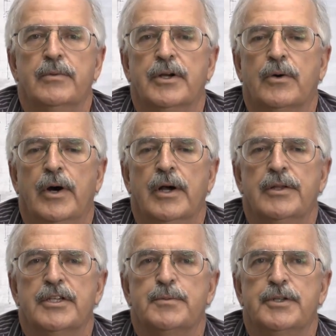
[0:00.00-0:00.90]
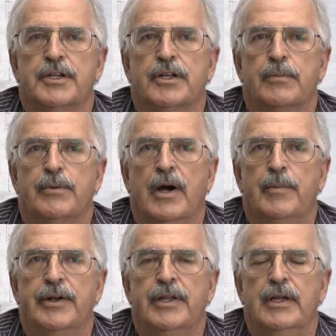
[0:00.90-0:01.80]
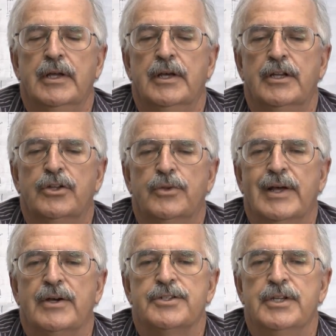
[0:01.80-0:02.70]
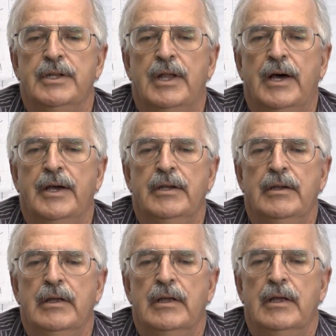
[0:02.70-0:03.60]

And we acquired this particular property in 2009,